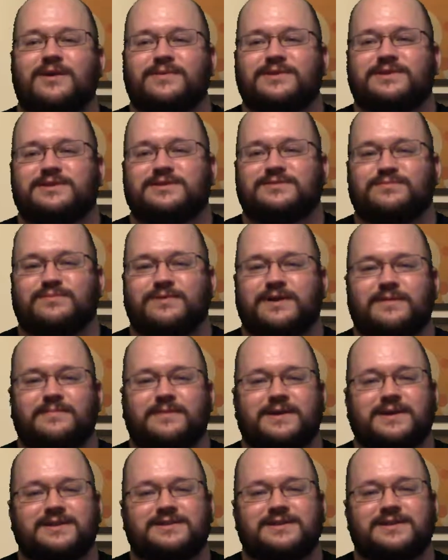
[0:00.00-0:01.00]
which is weird
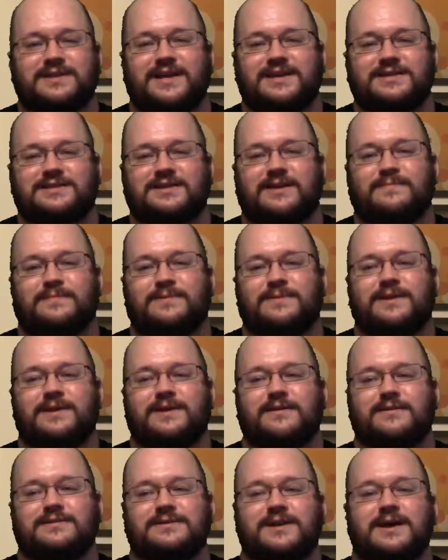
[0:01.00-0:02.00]
because the last couple
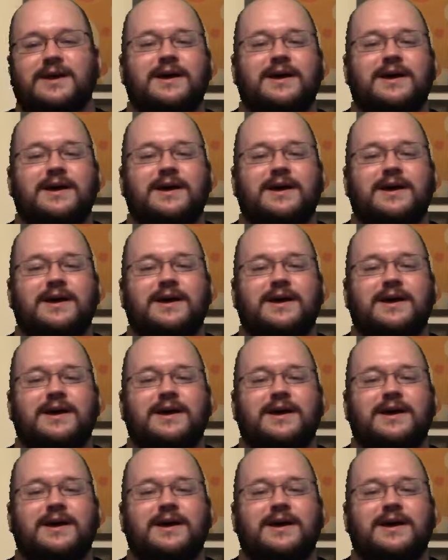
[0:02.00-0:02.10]
years